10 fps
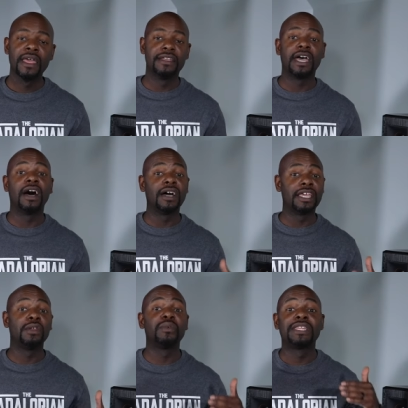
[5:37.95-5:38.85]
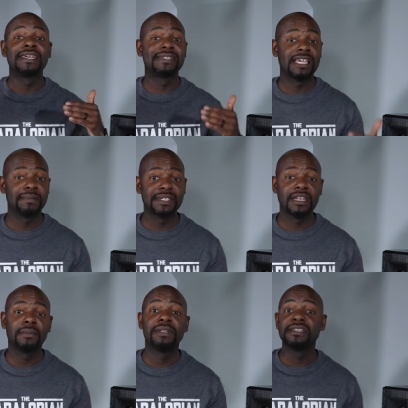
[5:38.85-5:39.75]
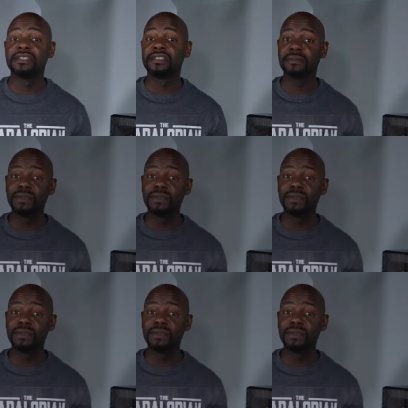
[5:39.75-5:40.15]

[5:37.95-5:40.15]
Now, again, with that same setup, listening to